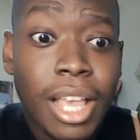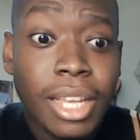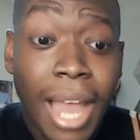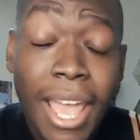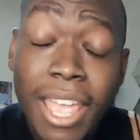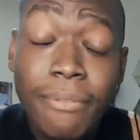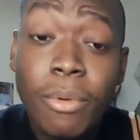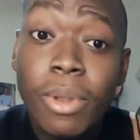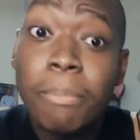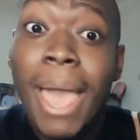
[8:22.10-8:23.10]
Not
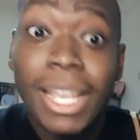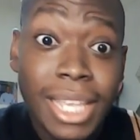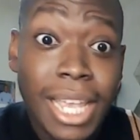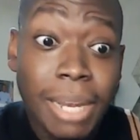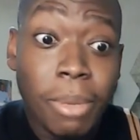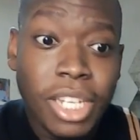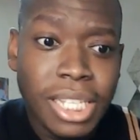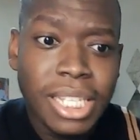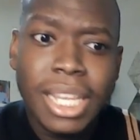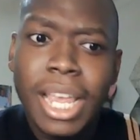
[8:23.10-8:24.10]
even back then, but
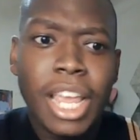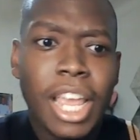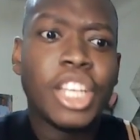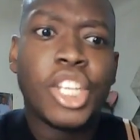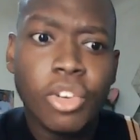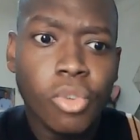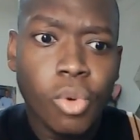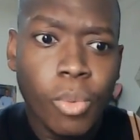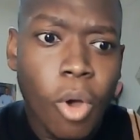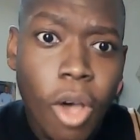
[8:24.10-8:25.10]
just in general,
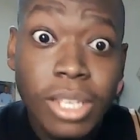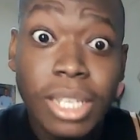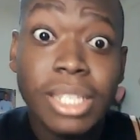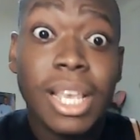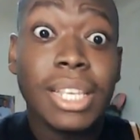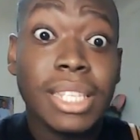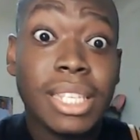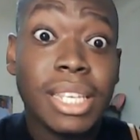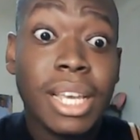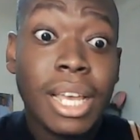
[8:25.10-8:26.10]
all her
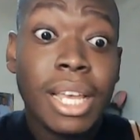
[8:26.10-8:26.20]
success.